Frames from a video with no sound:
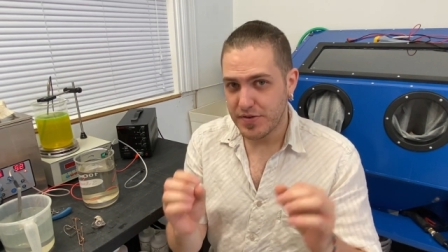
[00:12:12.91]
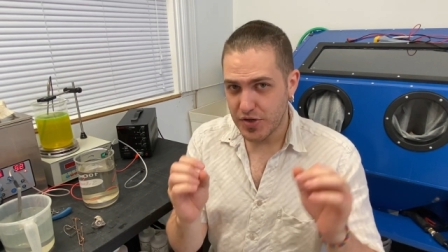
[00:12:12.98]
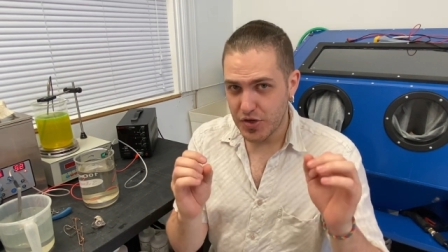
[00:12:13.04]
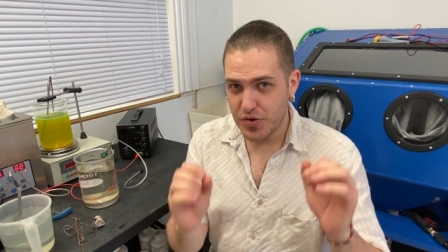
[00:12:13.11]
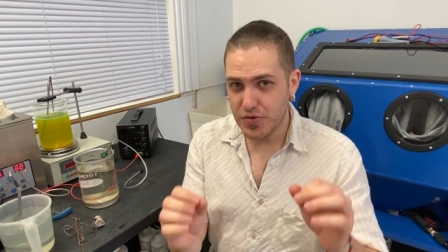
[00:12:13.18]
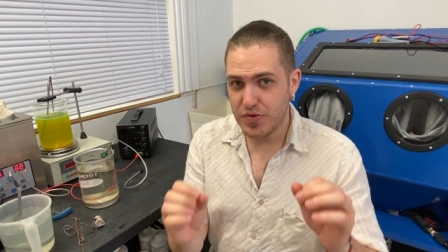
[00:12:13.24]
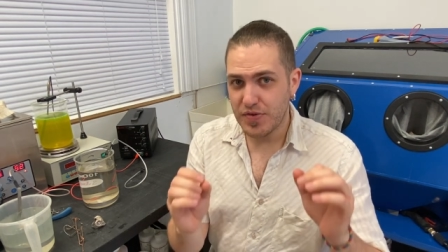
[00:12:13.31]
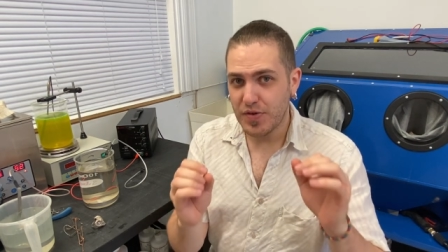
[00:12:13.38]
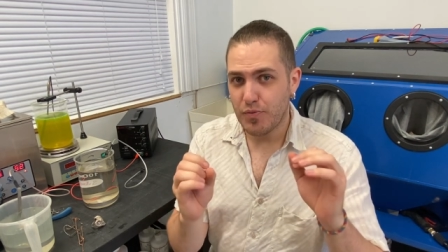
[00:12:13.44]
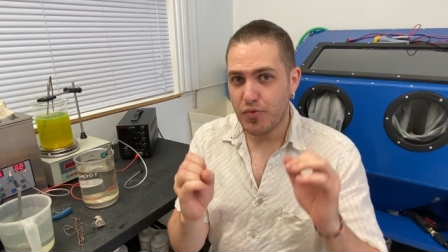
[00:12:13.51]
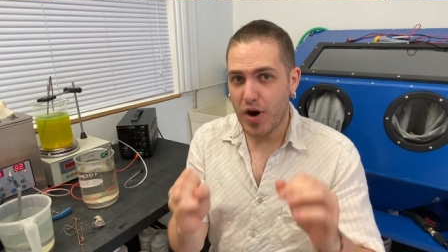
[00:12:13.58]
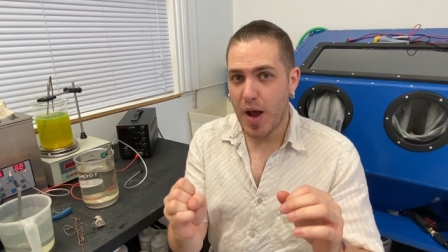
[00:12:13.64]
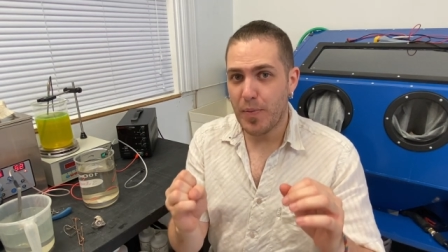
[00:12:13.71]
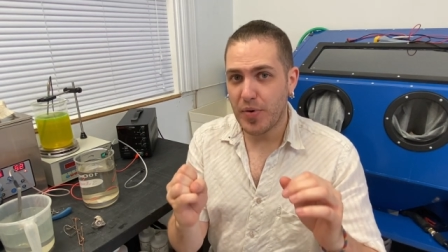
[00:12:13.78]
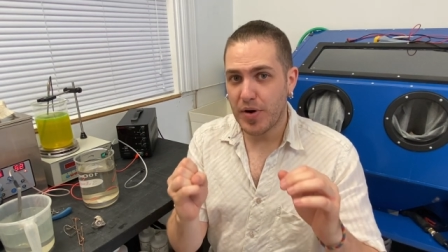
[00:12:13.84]
use
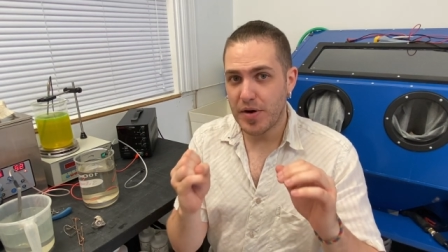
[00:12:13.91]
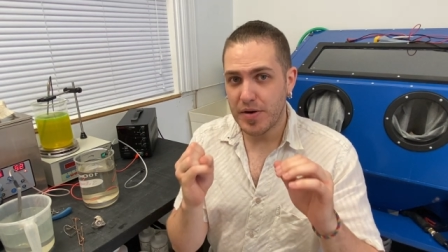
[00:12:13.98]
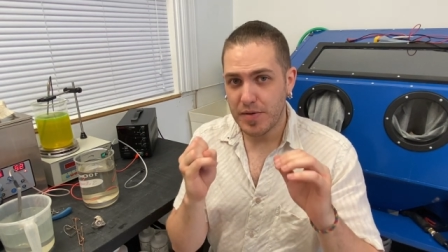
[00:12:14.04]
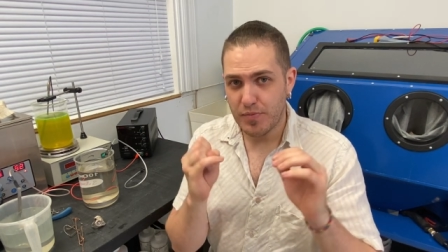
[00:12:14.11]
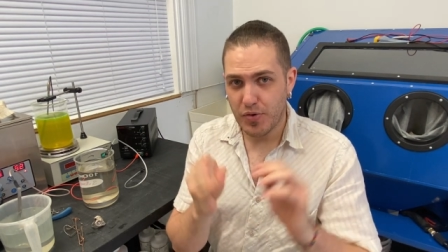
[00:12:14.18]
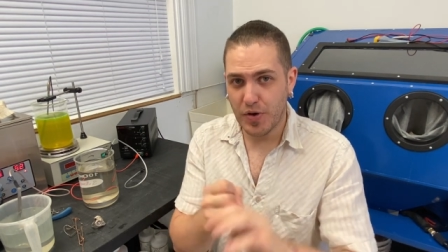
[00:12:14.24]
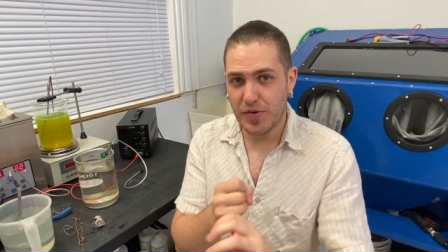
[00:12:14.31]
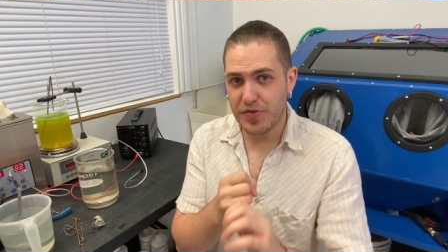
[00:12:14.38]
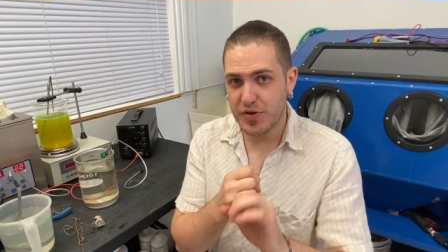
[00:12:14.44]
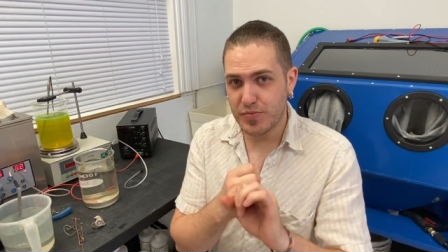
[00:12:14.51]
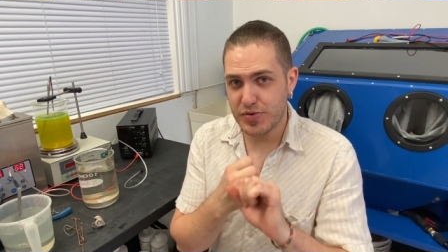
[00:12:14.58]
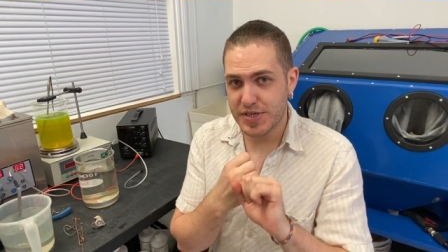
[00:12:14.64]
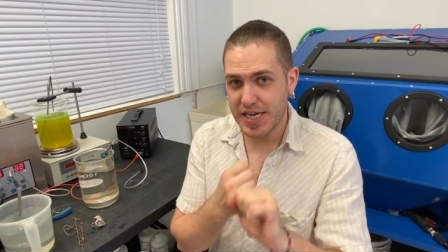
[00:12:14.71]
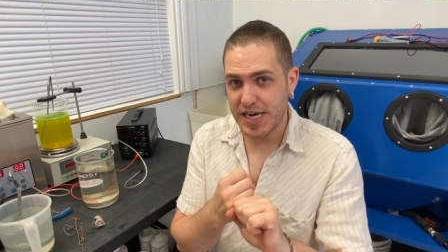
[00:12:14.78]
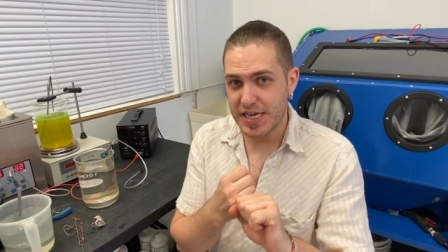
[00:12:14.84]
proper personal
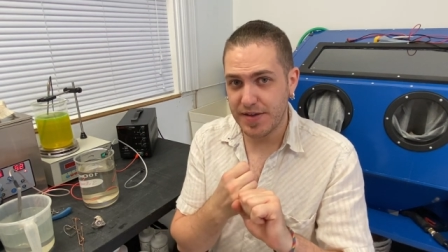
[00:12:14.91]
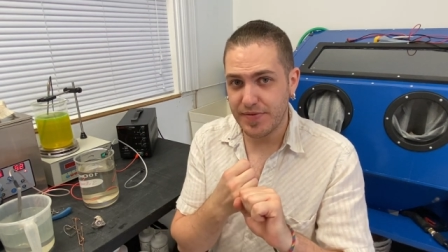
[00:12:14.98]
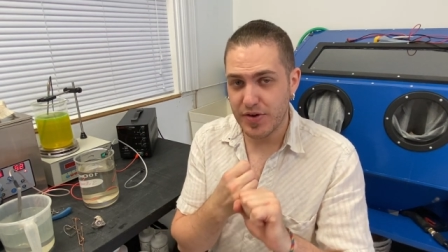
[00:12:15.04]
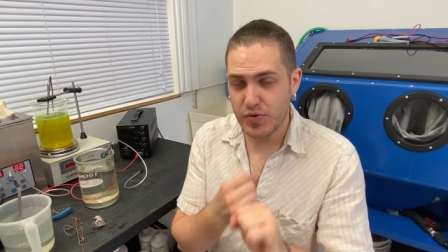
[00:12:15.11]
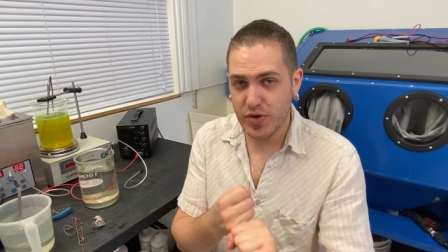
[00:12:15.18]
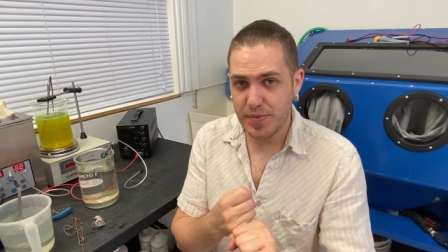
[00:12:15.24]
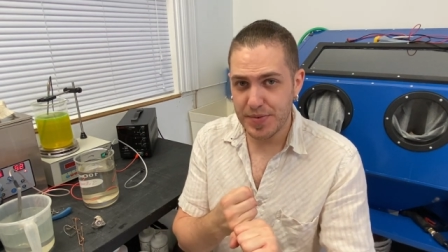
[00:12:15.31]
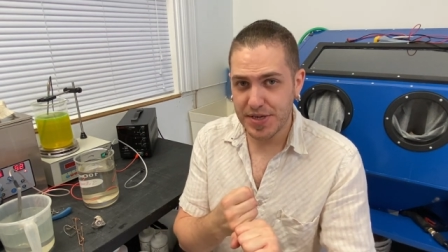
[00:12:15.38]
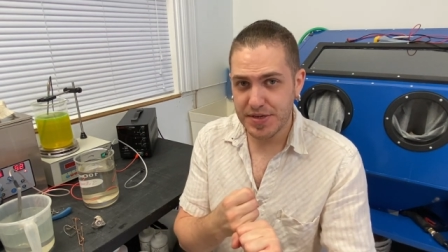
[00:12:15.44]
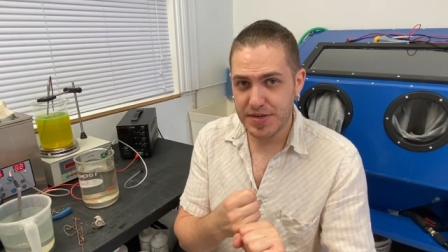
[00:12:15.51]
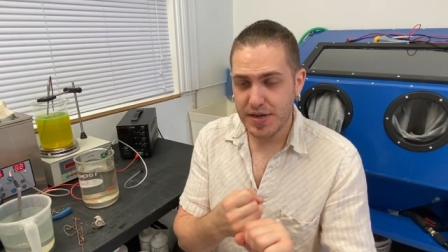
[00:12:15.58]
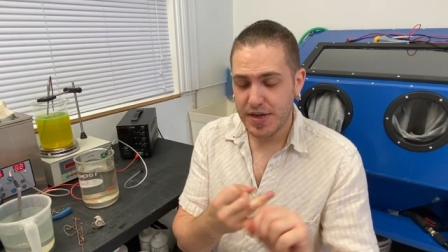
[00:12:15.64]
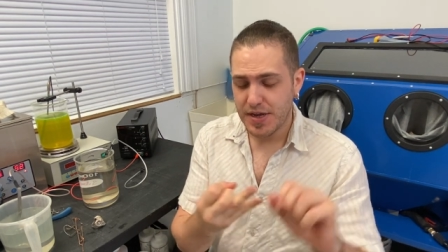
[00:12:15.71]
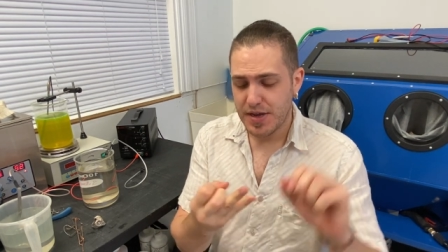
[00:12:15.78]
protective equipment,